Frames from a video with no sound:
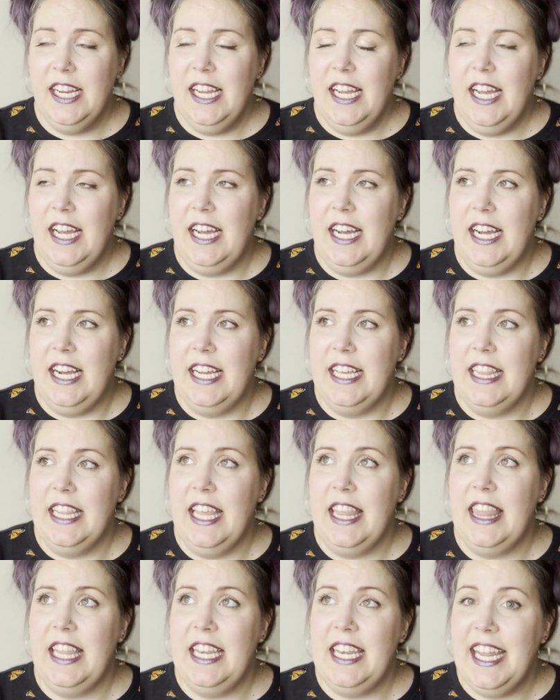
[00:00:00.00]
And
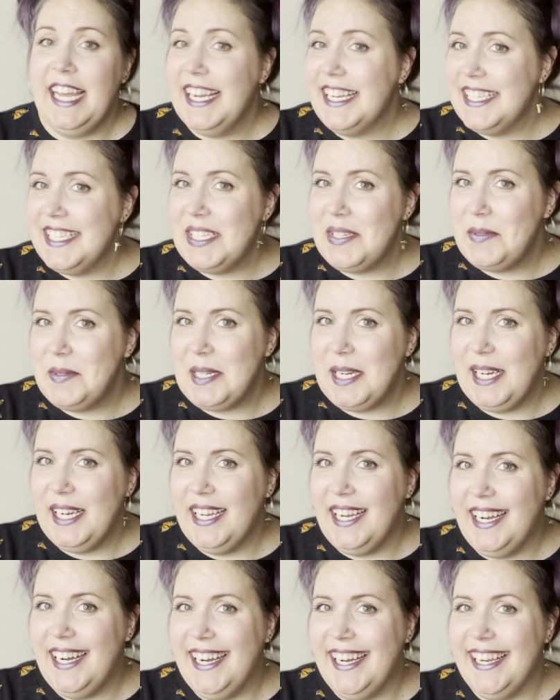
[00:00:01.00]
then the next one I
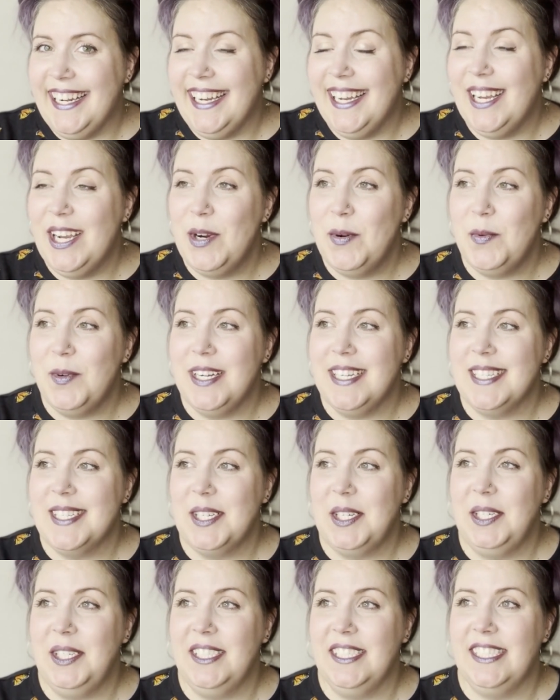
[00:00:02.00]
got was
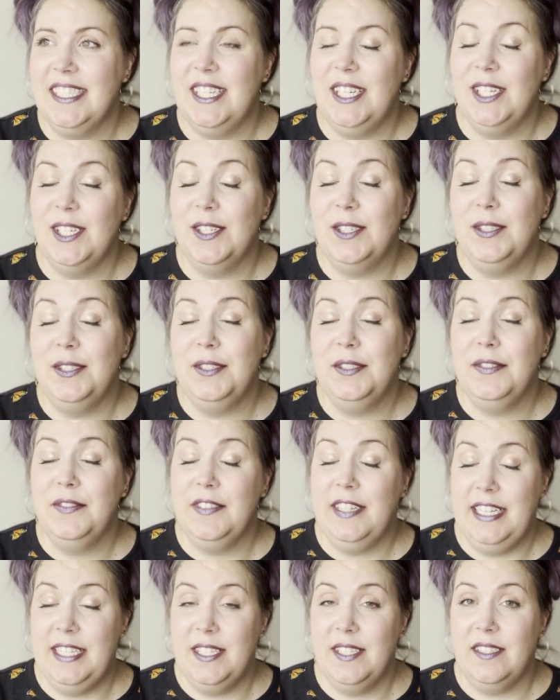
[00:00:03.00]
called an Uncle
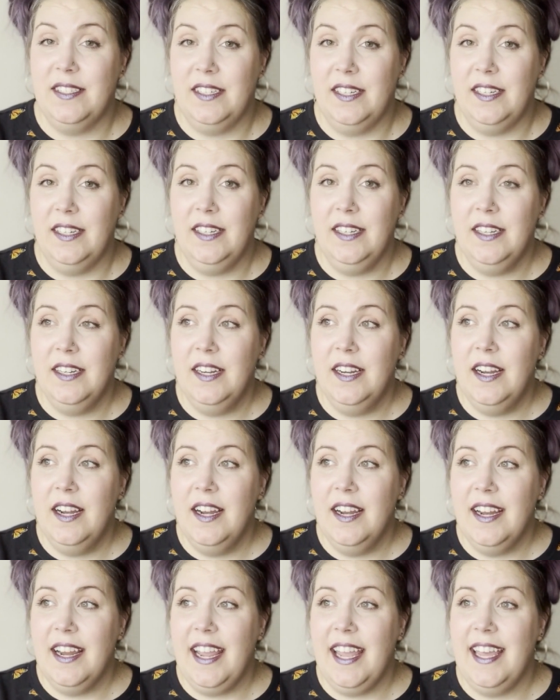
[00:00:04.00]
Fester,
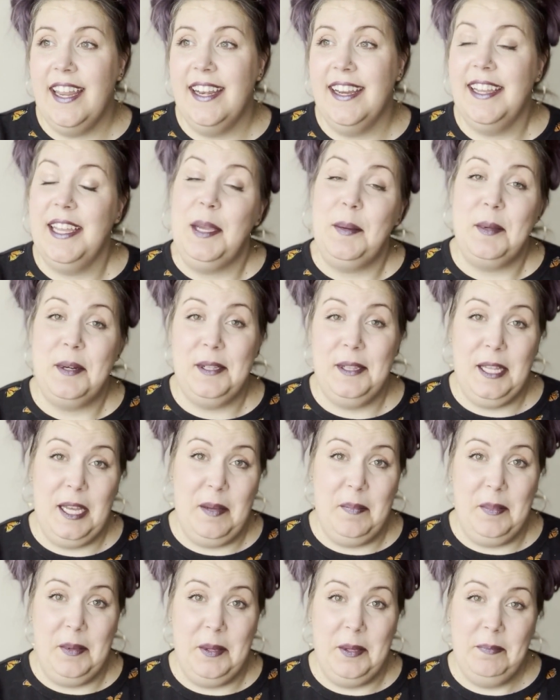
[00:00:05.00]
and it came in a
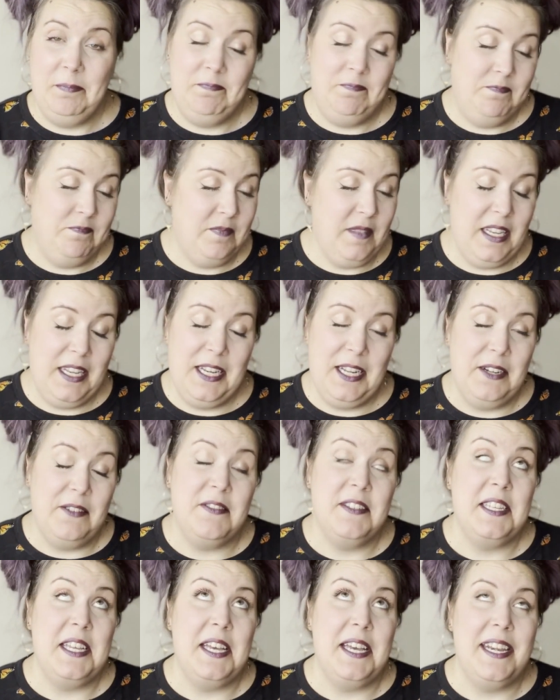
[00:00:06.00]
light bulb. Enough
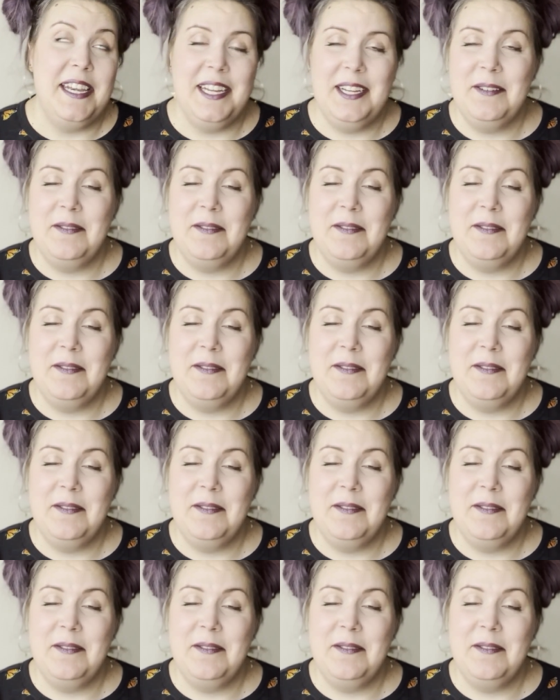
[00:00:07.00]
said. It